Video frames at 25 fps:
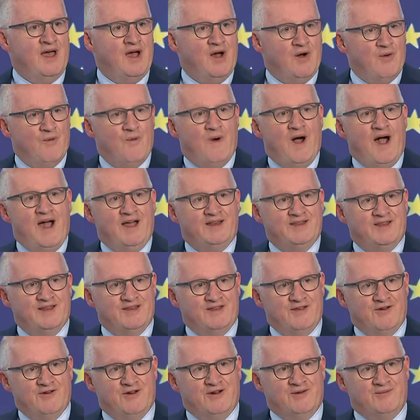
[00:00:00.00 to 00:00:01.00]
why did
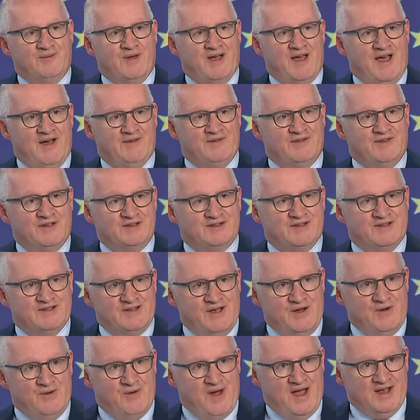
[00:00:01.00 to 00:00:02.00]
Europe have such
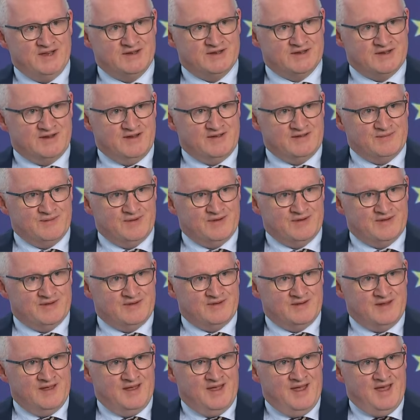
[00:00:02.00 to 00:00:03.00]
slow wage adjustment?
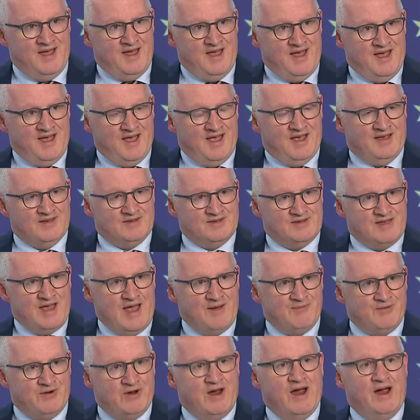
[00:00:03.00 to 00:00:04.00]
Is
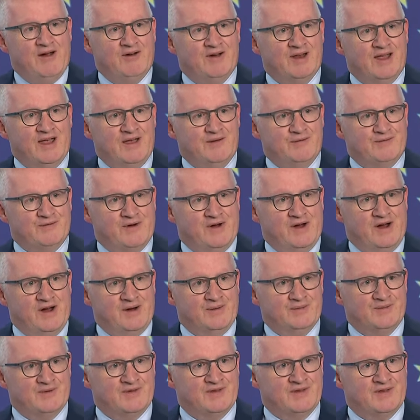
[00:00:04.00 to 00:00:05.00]
temporarily
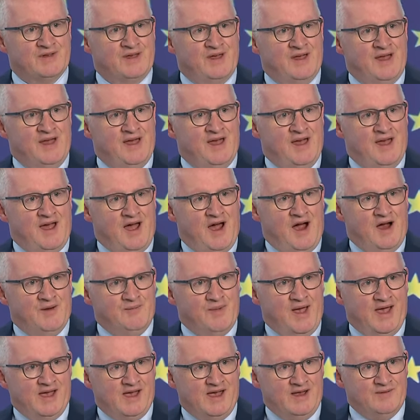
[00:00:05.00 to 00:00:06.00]
firms are
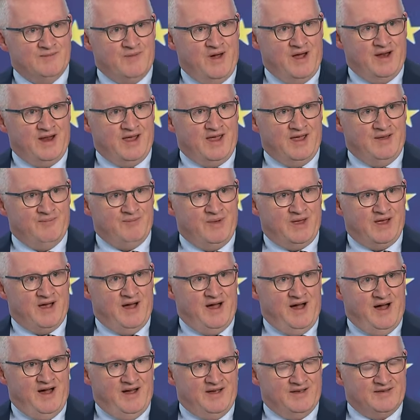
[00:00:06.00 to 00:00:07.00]
making money
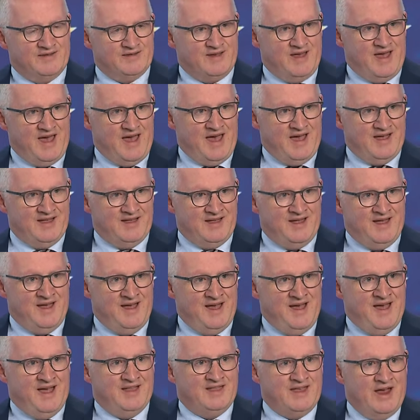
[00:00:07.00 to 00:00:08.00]
because
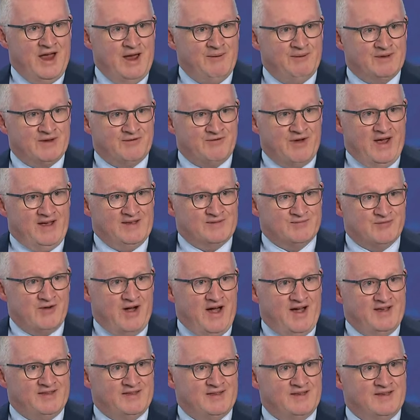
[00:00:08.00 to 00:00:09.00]
they're able to raise
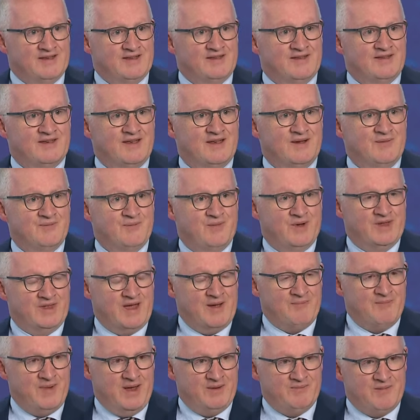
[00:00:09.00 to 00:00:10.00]
prices, but a
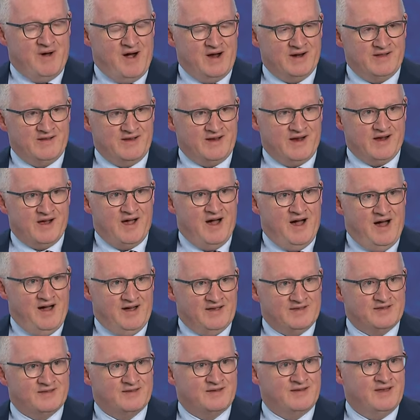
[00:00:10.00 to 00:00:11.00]
big part of their
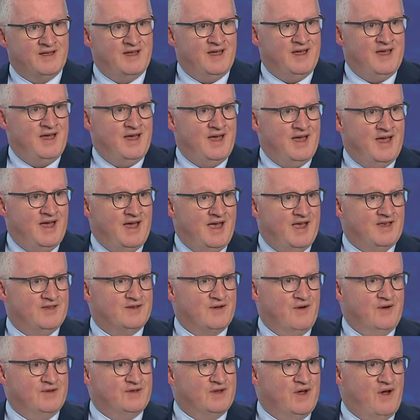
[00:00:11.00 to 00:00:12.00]
cost is
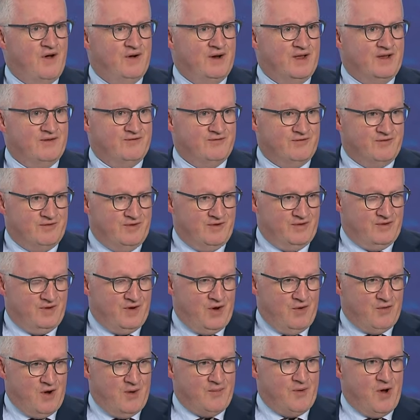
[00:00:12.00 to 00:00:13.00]
going to only
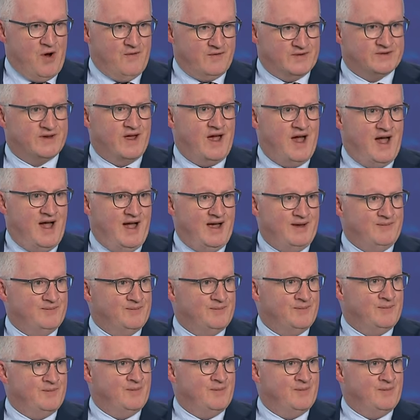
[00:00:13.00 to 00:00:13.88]
go up over time.